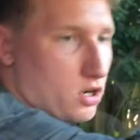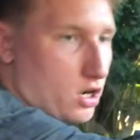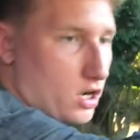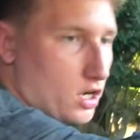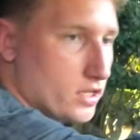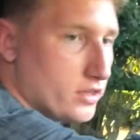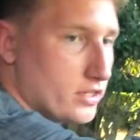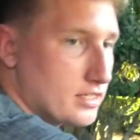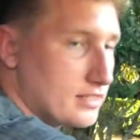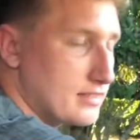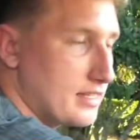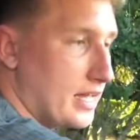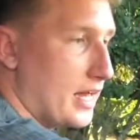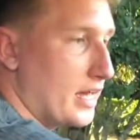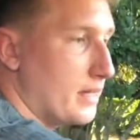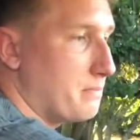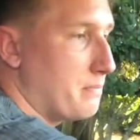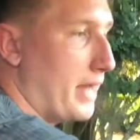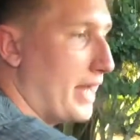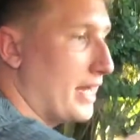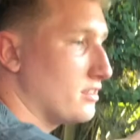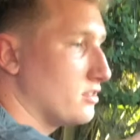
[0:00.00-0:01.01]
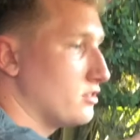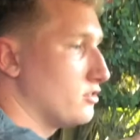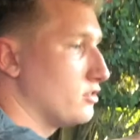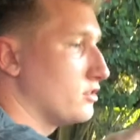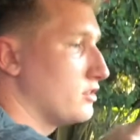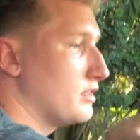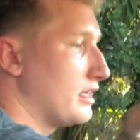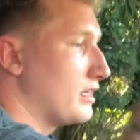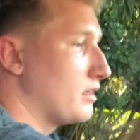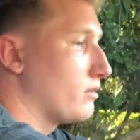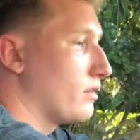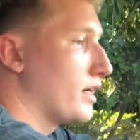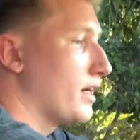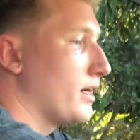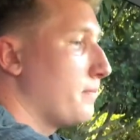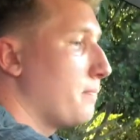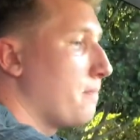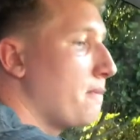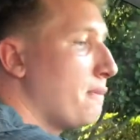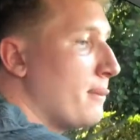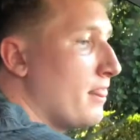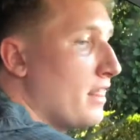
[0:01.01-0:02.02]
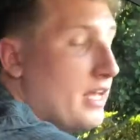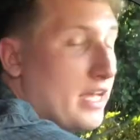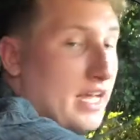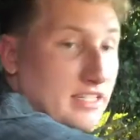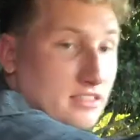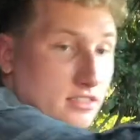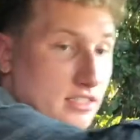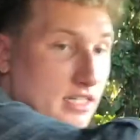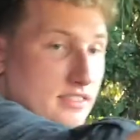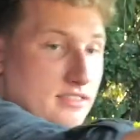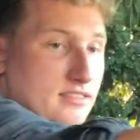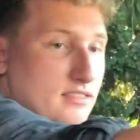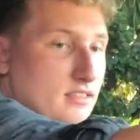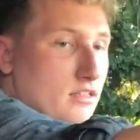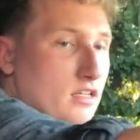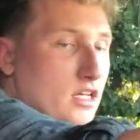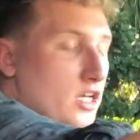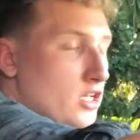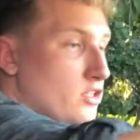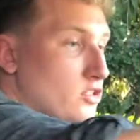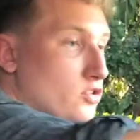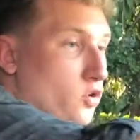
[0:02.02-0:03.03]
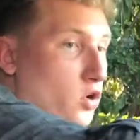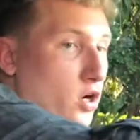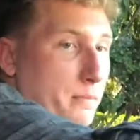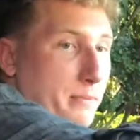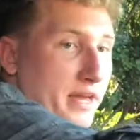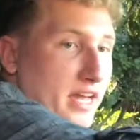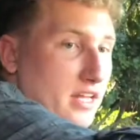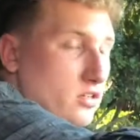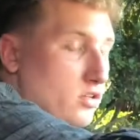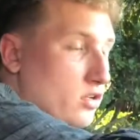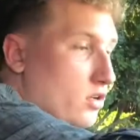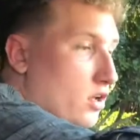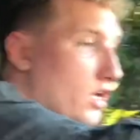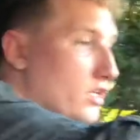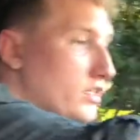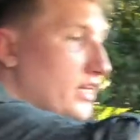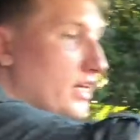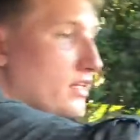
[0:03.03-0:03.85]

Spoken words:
on the side passenger thing, right? It's the door panel on the